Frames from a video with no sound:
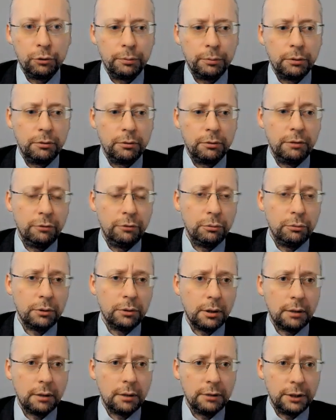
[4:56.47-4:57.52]
because the views
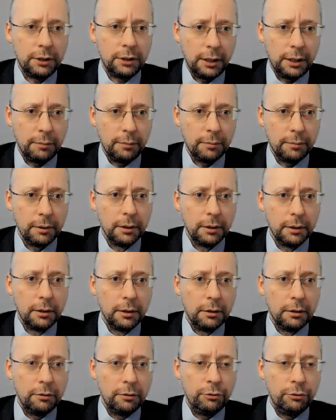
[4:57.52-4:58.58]
are the same.
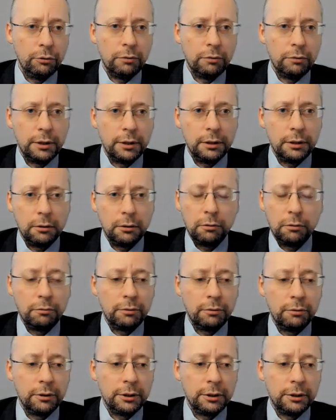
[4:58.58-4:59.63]
The view
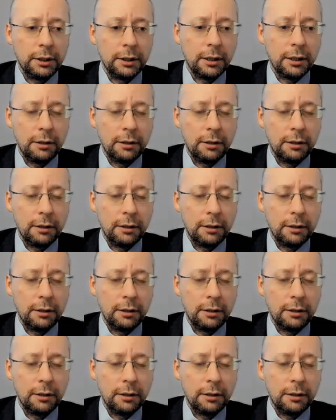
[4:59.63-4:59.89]
of Sergei